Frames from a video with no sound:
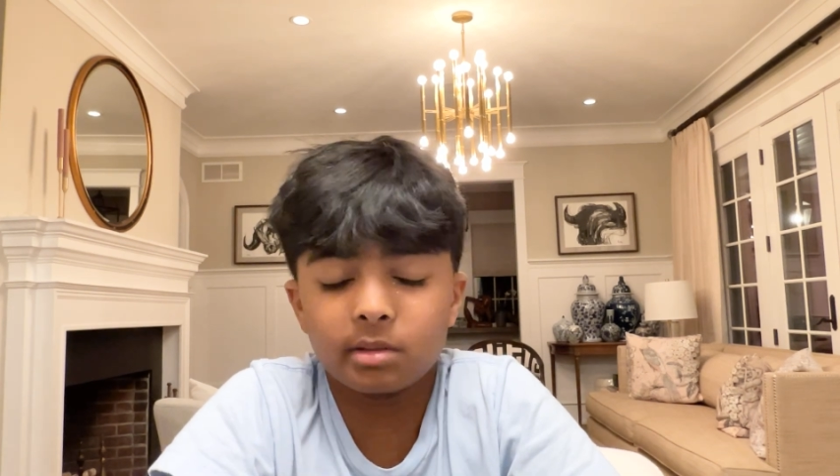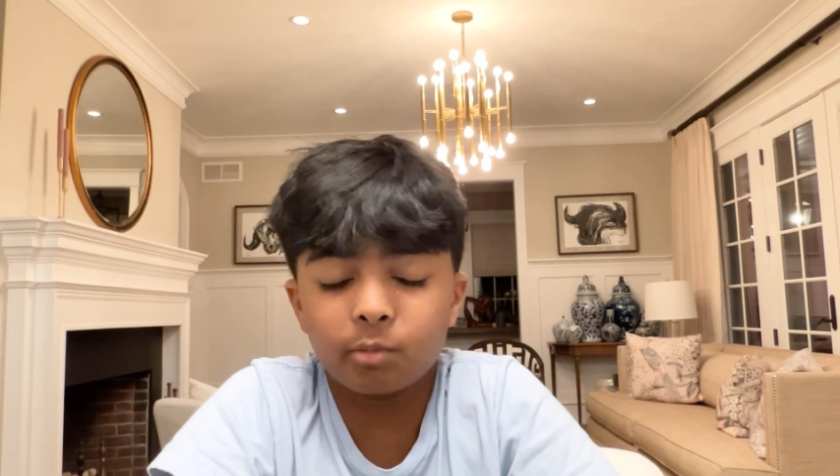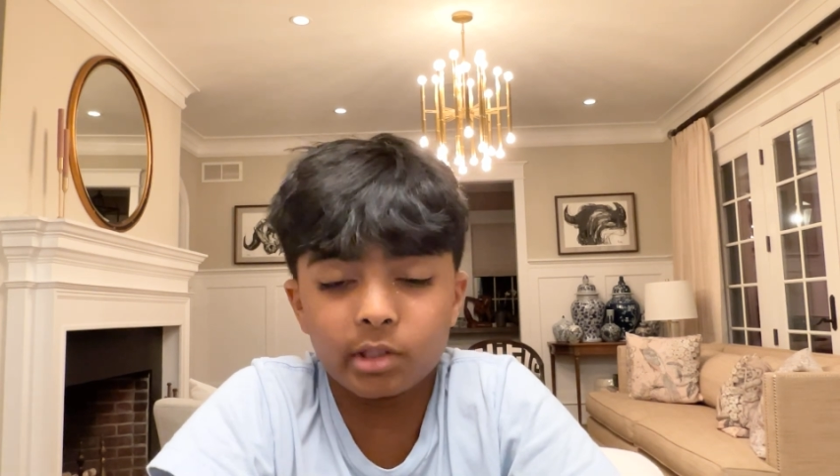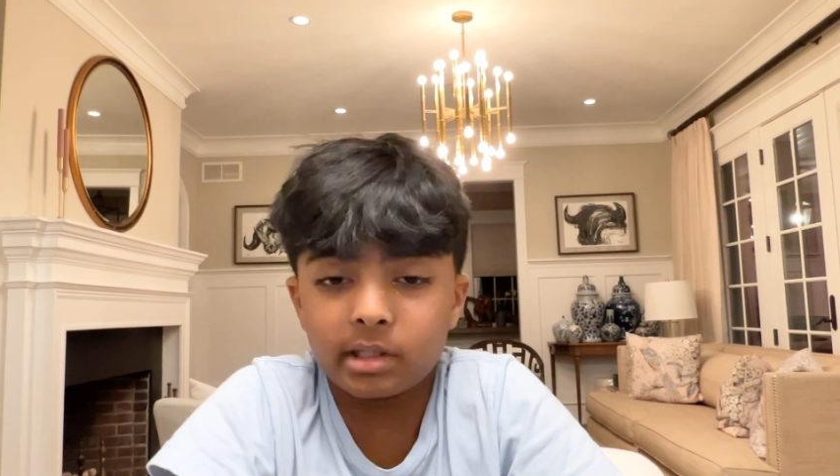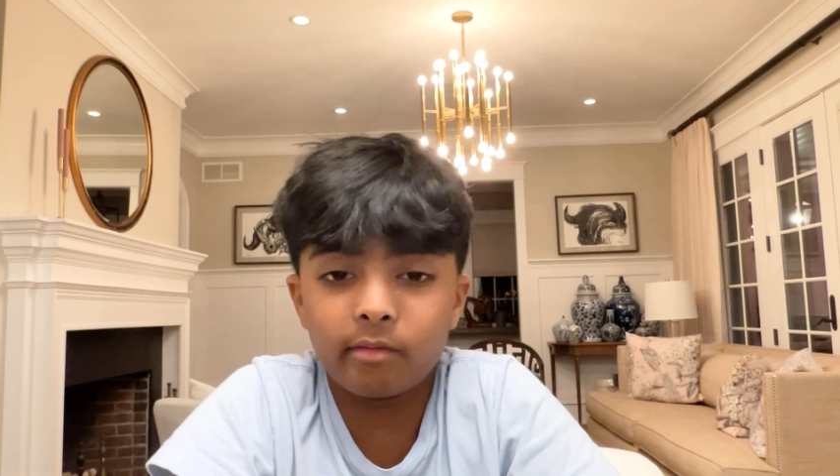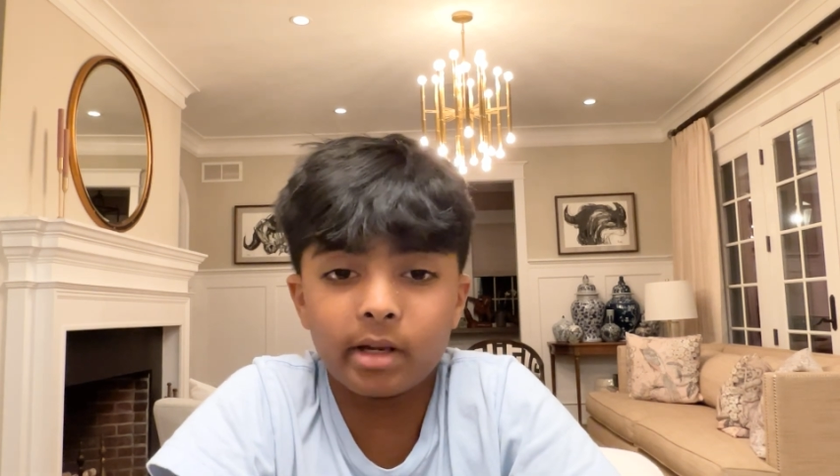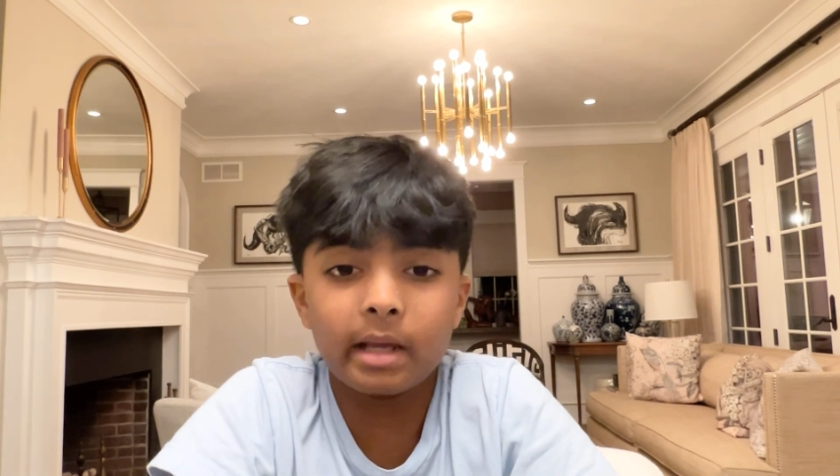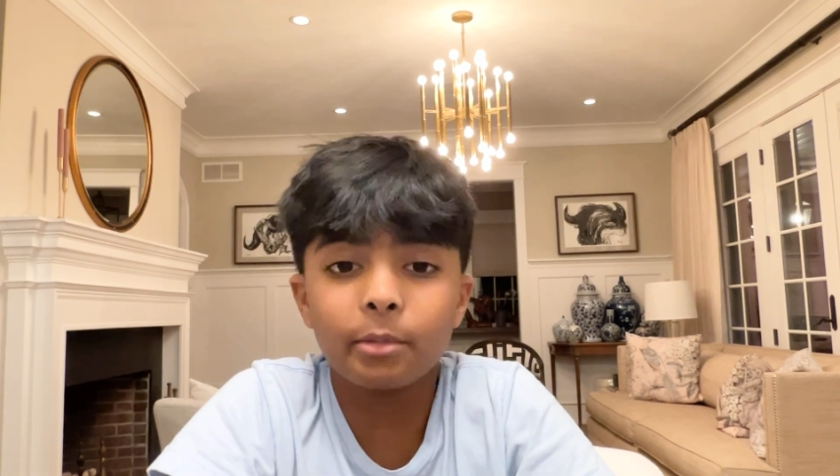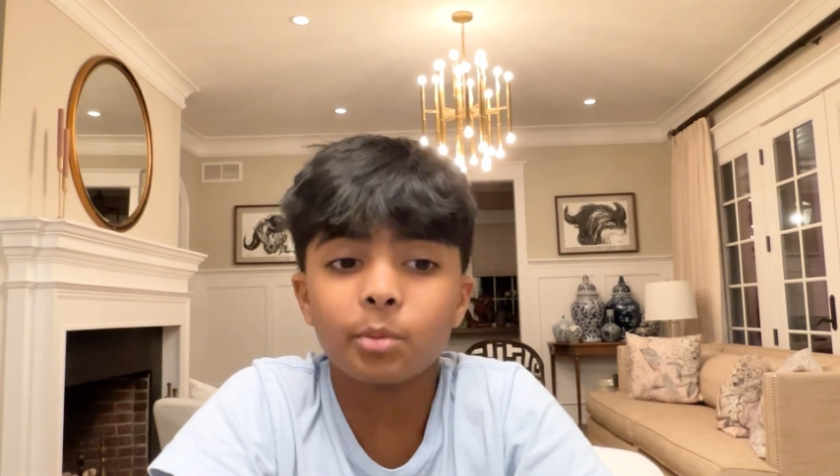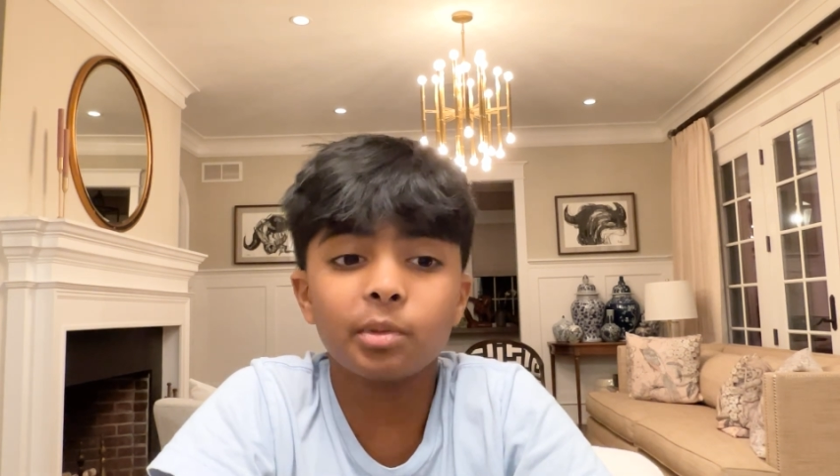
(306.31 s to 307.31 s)
wasn't even
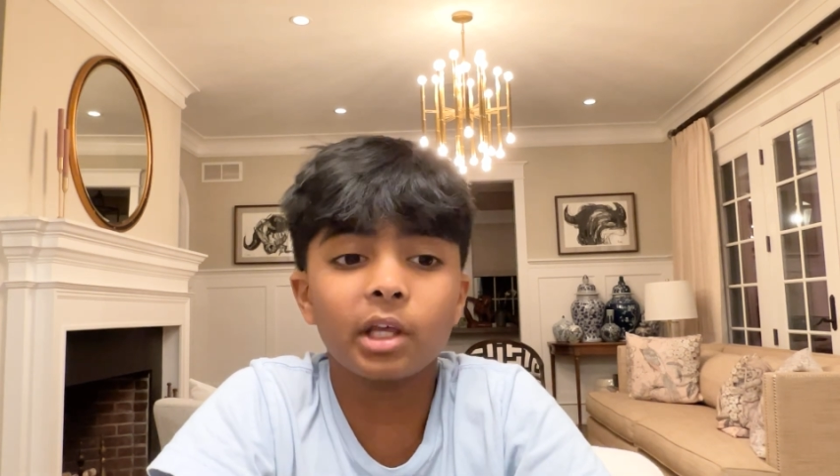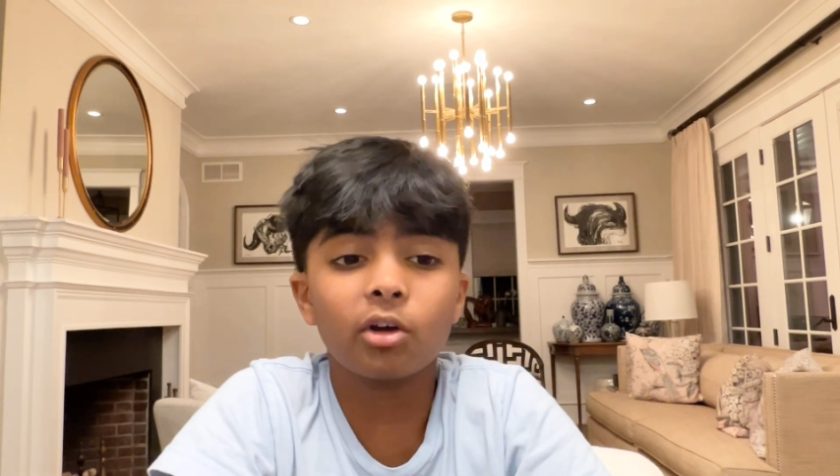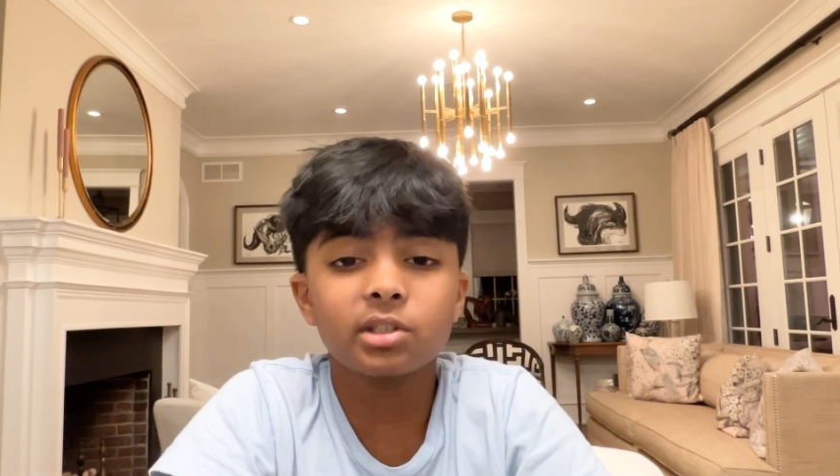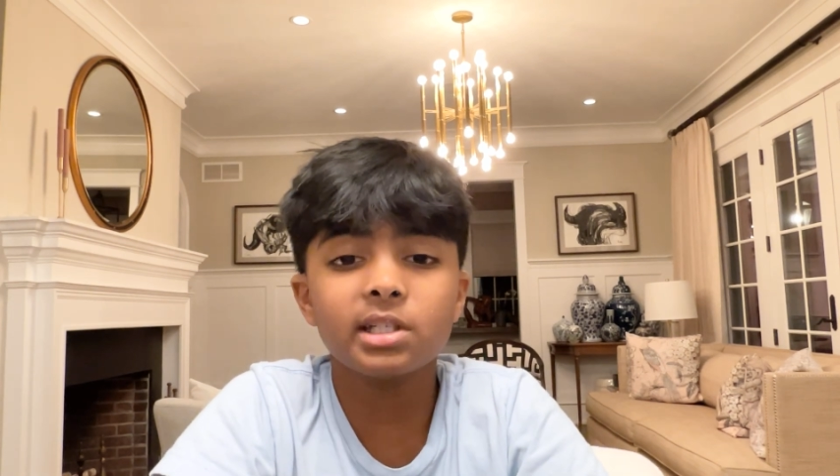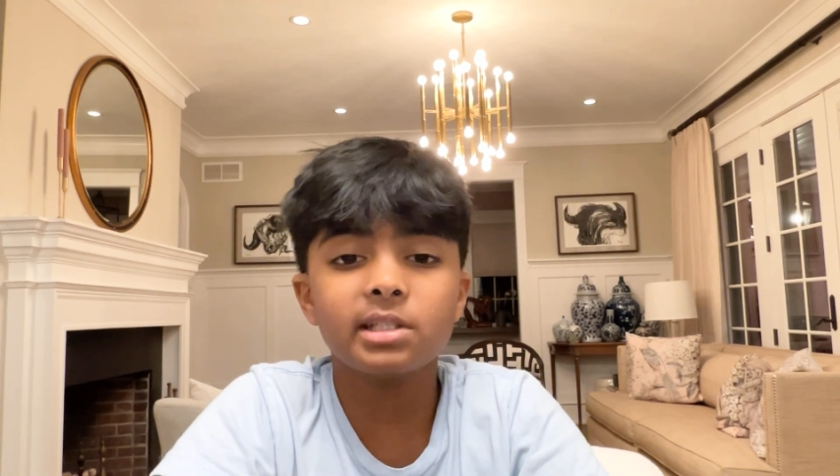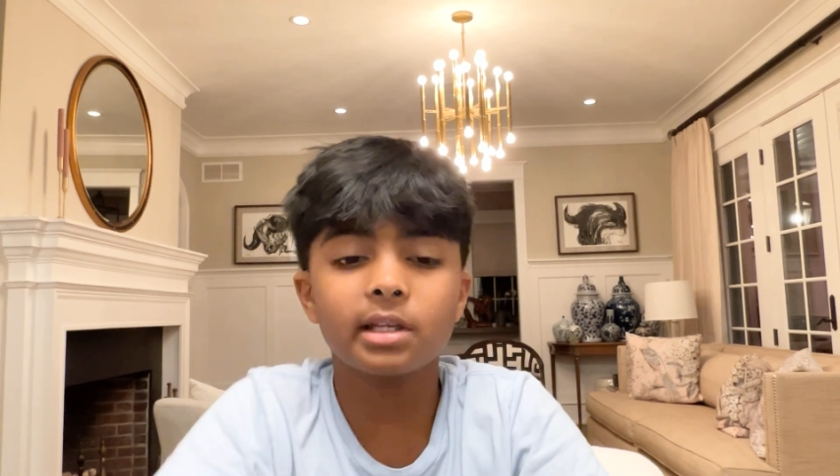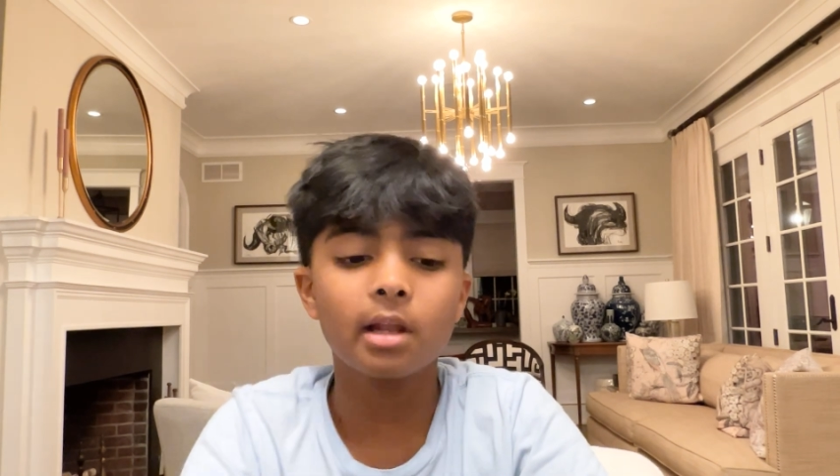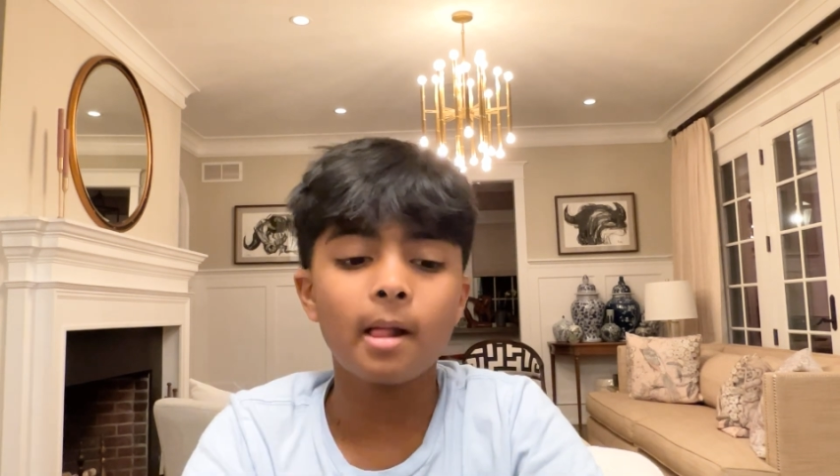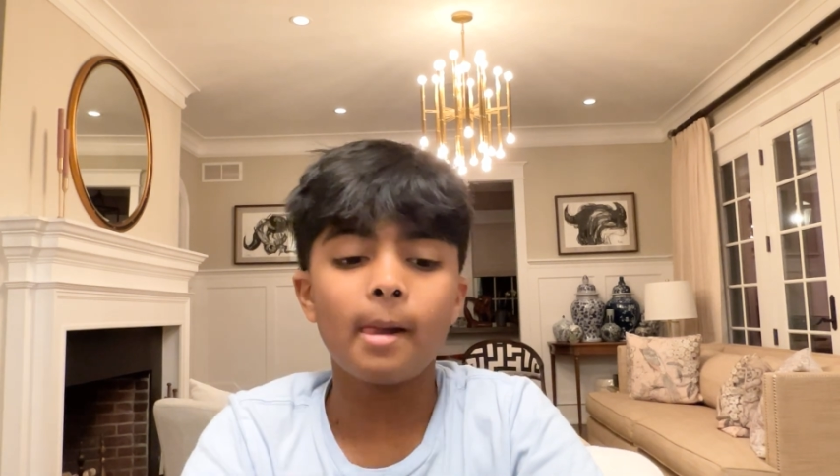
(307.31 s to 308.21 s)
able to play all season.